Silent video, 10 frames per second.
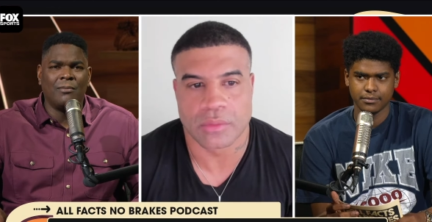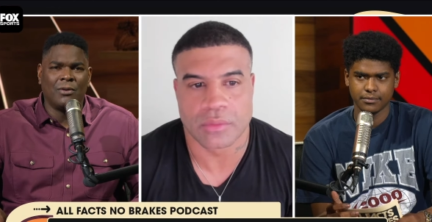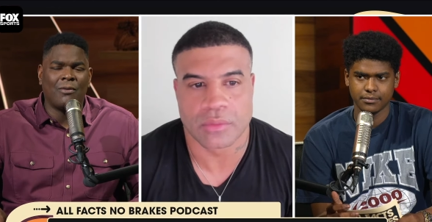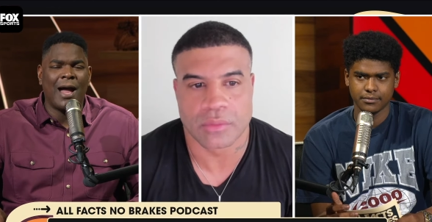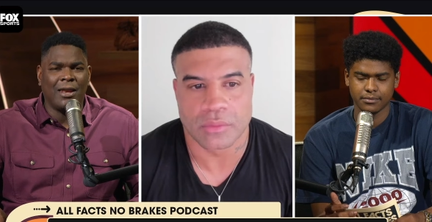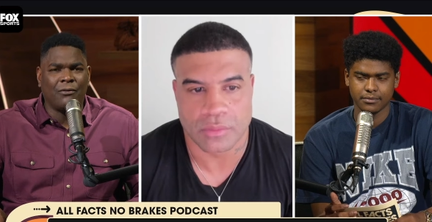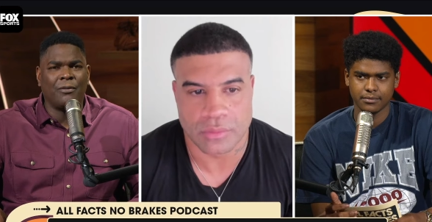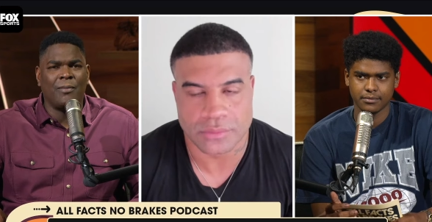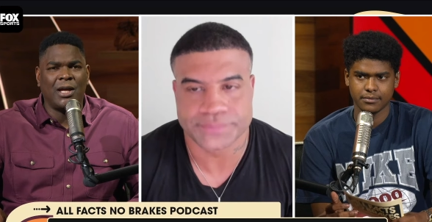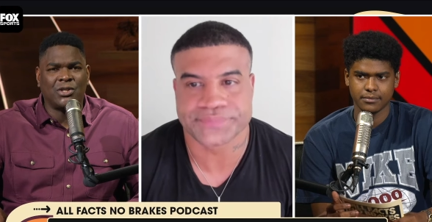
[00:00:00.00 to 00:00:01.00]
Speaker 1: him the right
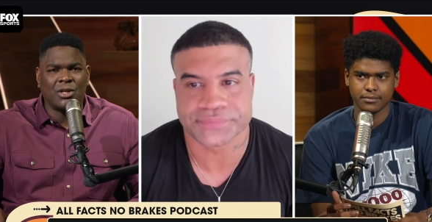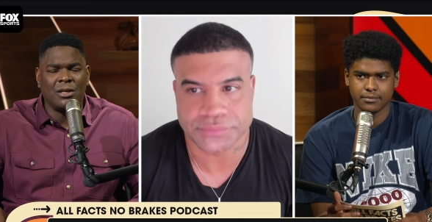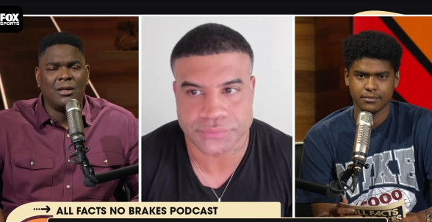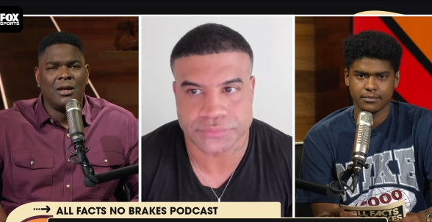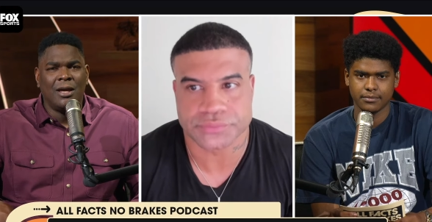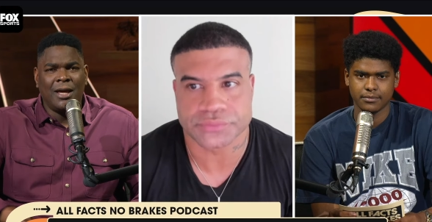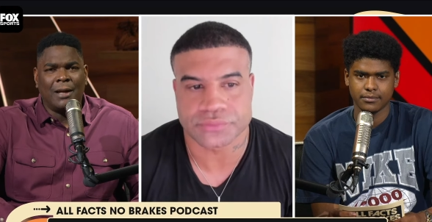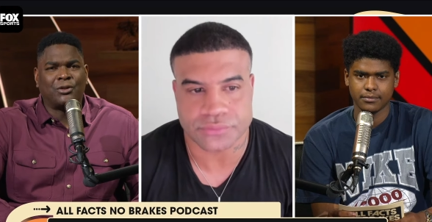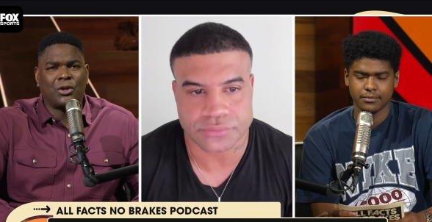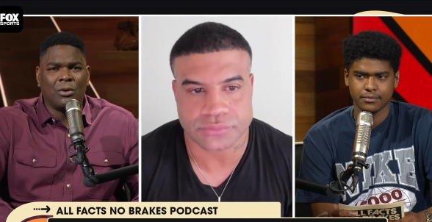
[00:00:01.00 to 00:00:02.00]
information
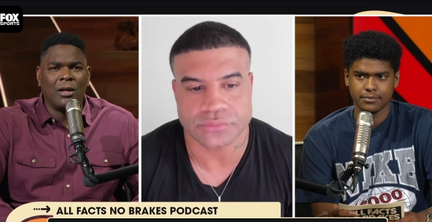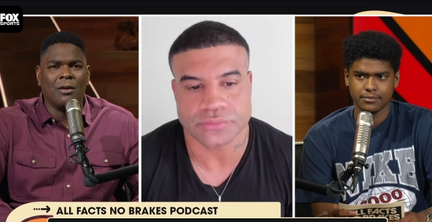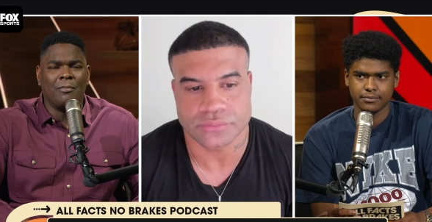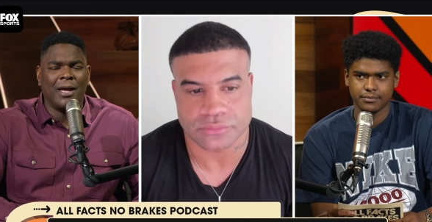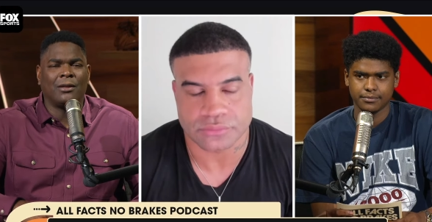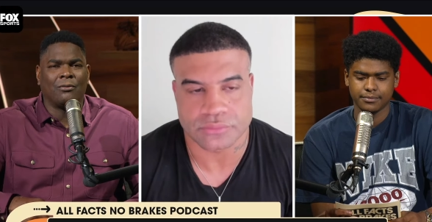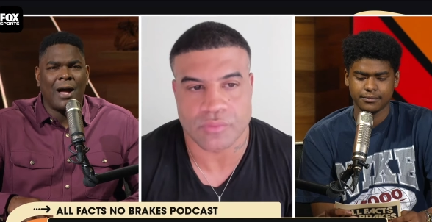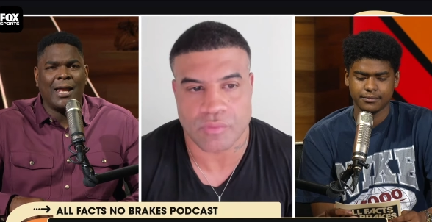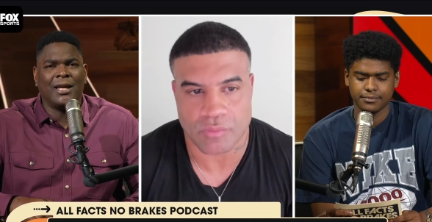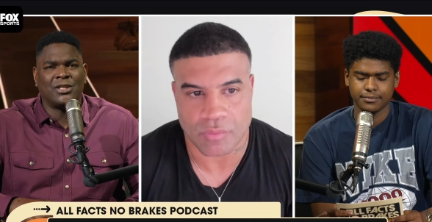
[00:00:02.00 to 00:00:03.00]
and I'm sure he'll make
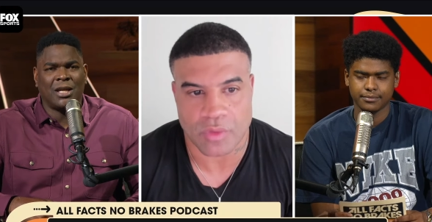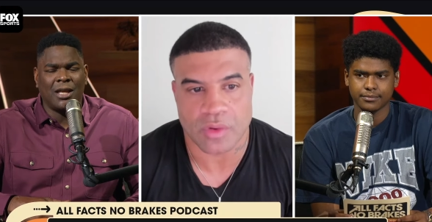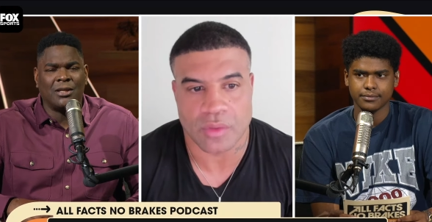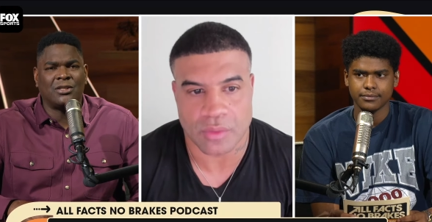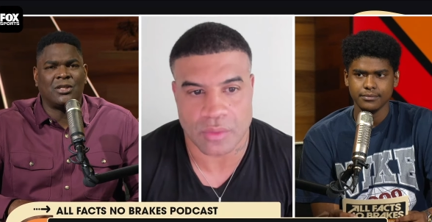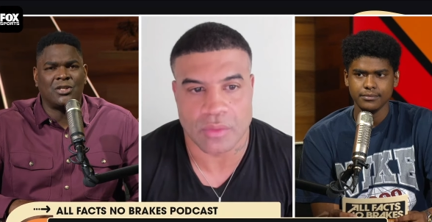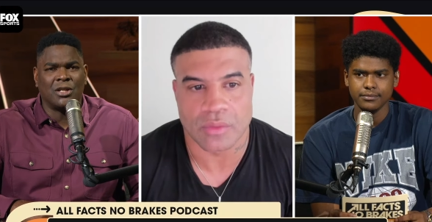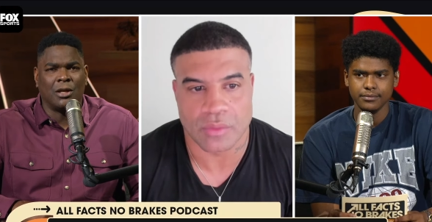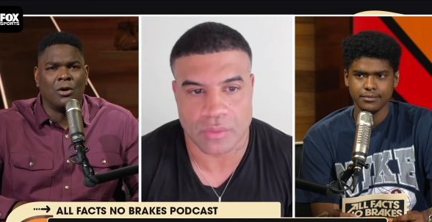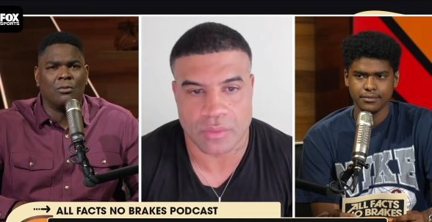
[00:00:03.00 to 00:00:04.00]
the right educated
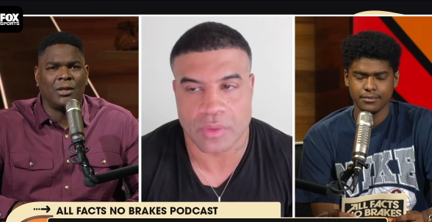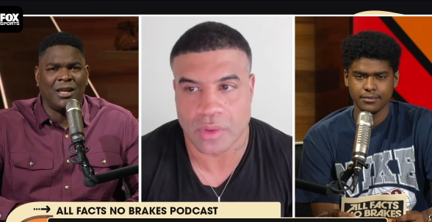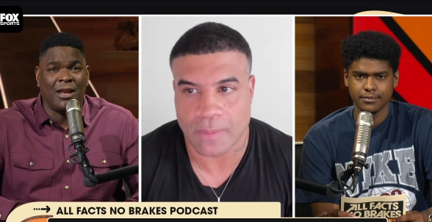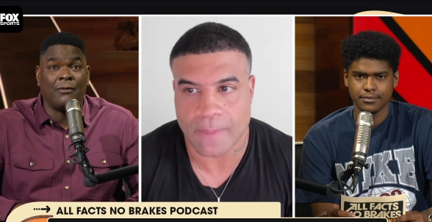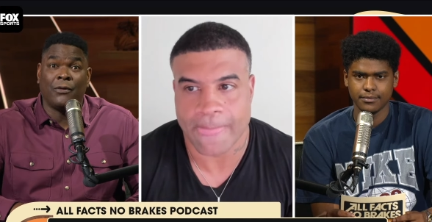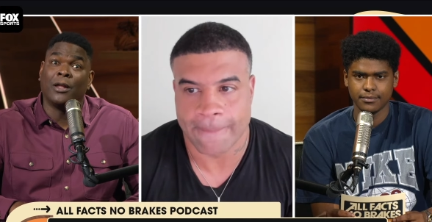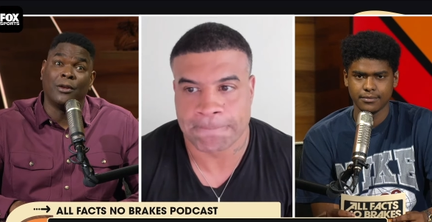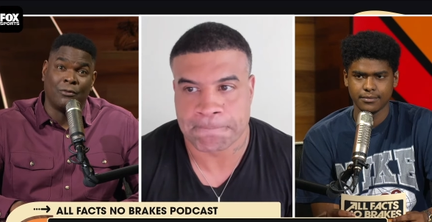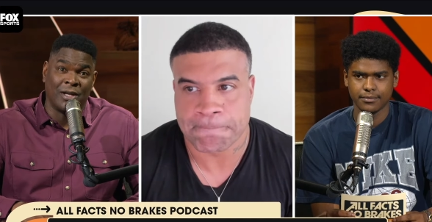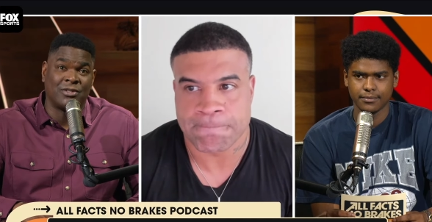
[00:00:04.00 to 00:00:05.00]
decision along with the
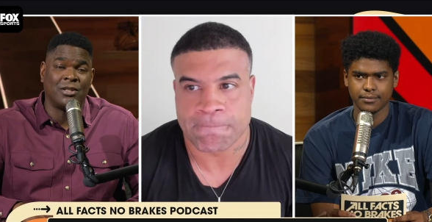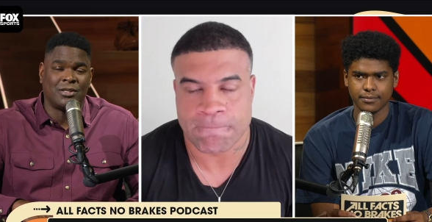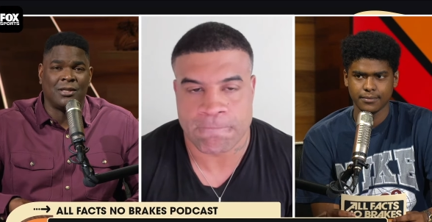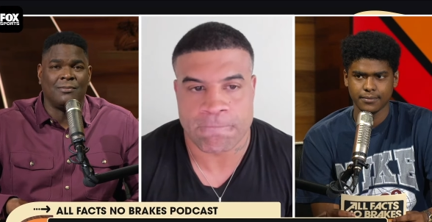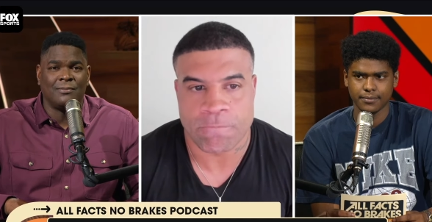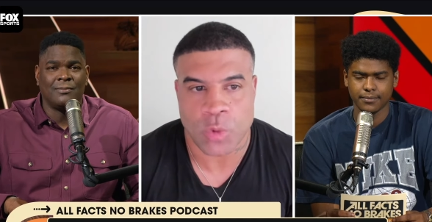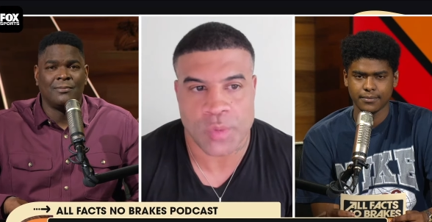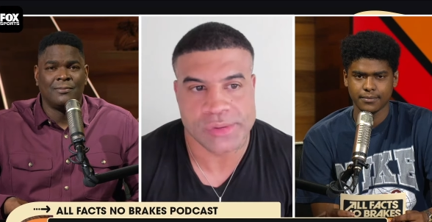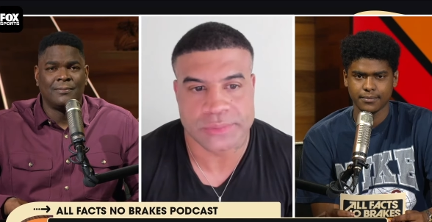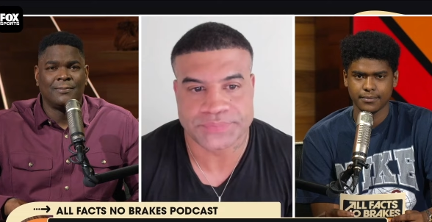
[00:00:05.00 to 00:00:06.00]
NFL and the rest of the
Speaker 2: team.
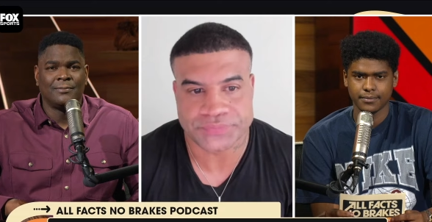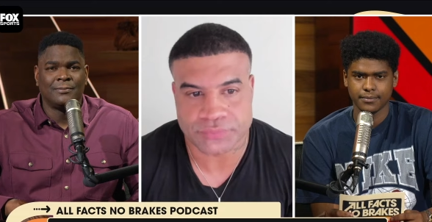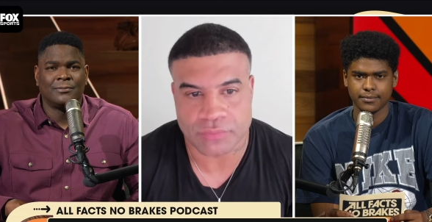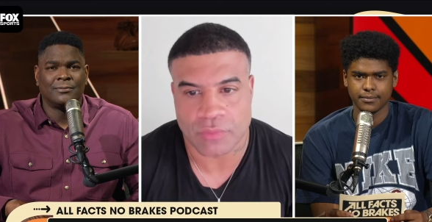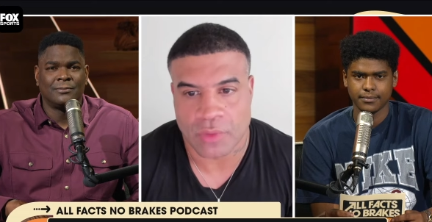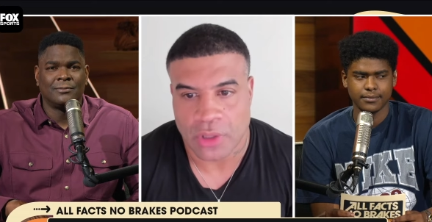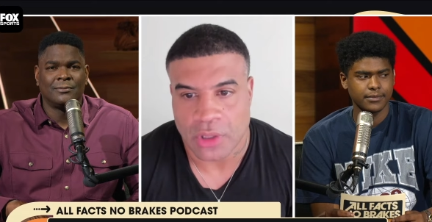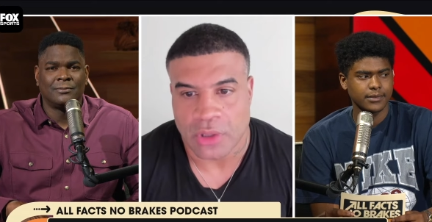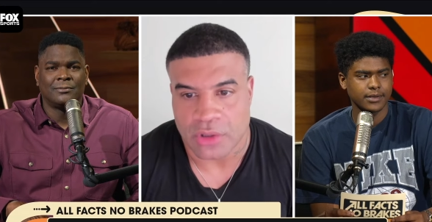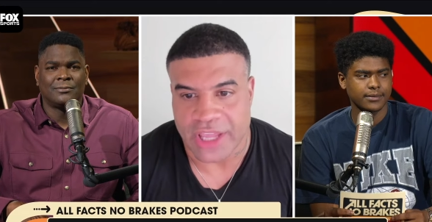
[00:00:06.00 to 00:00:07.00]

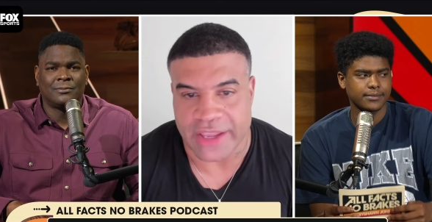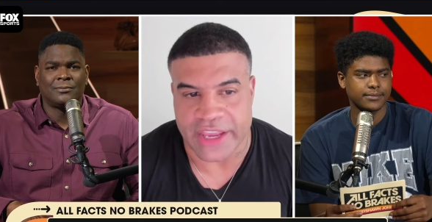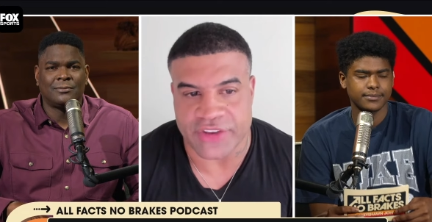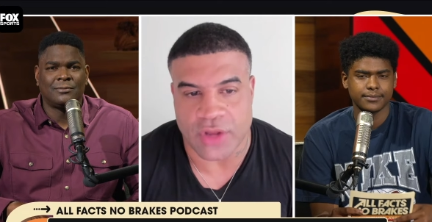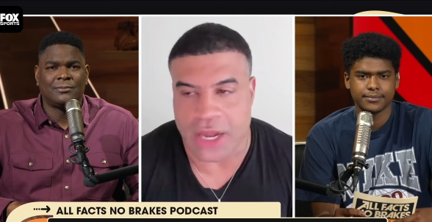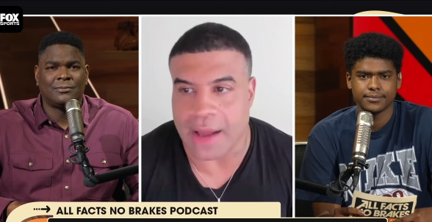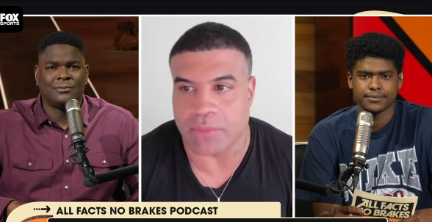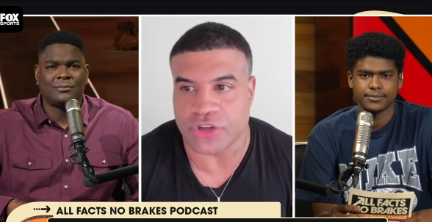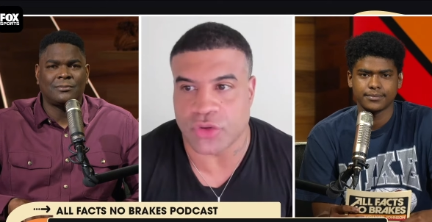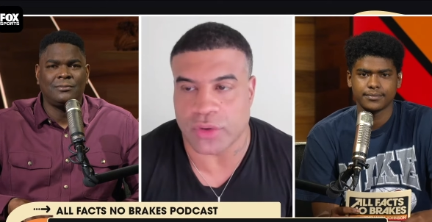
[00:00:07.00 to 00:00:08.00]
Keyshawn, I'm
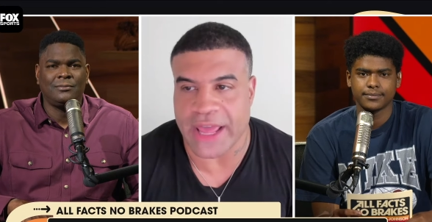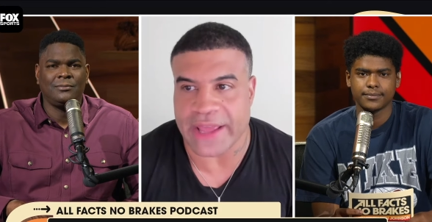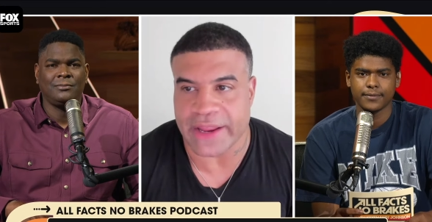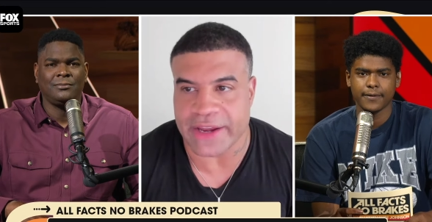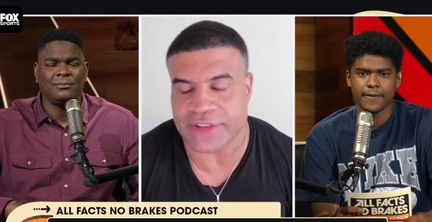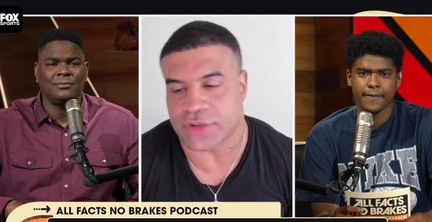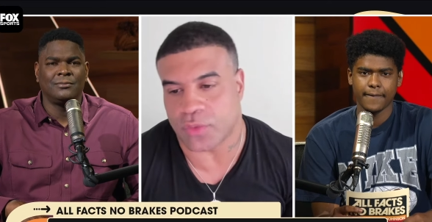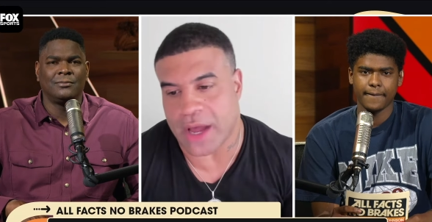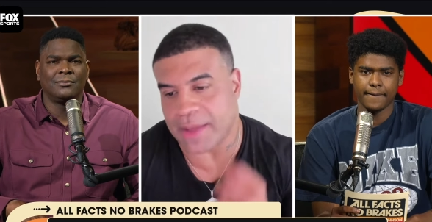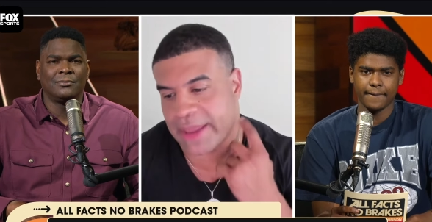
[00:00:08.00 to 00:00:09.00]
with you on that, and this is why,
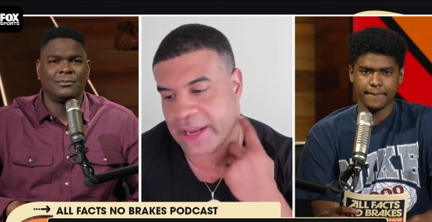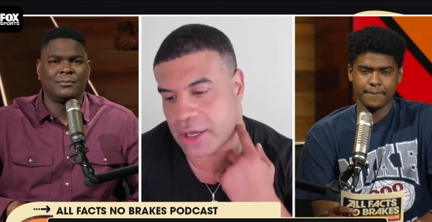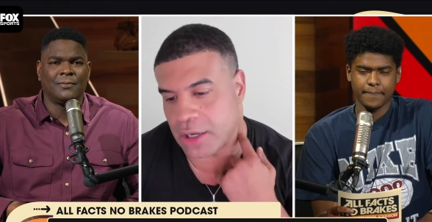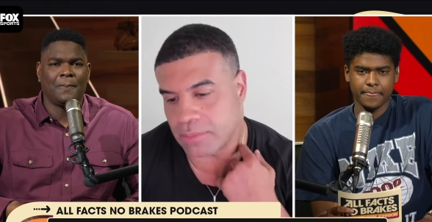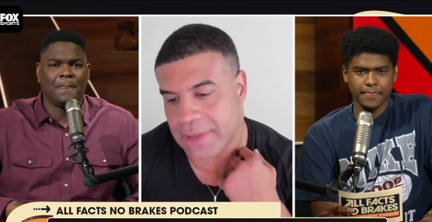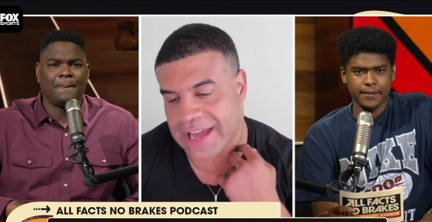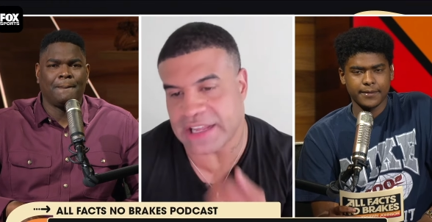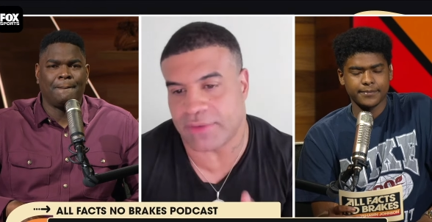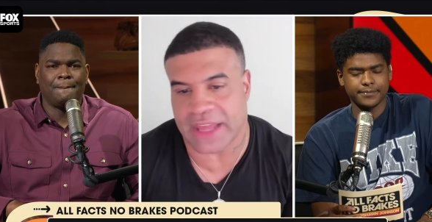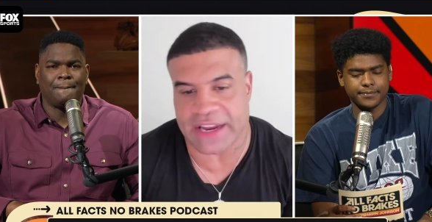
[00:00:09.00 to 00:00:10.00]
man. Um, I never
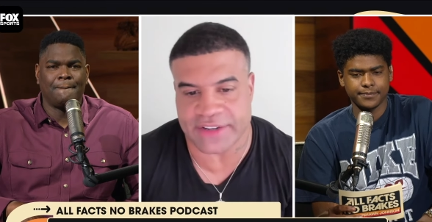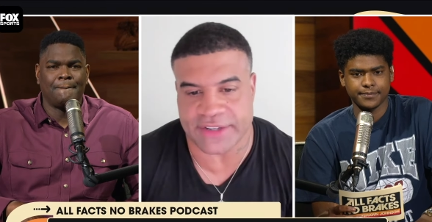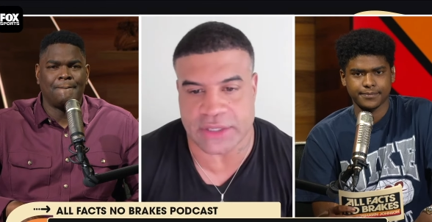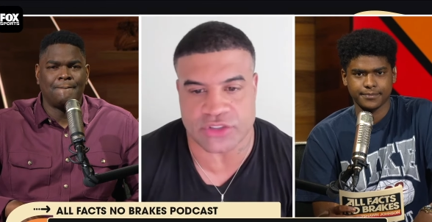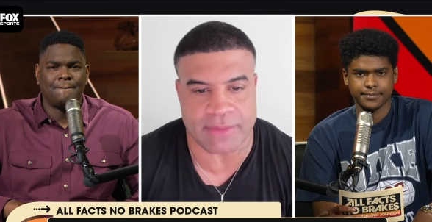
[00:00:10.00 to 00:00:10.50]
like to tell somebody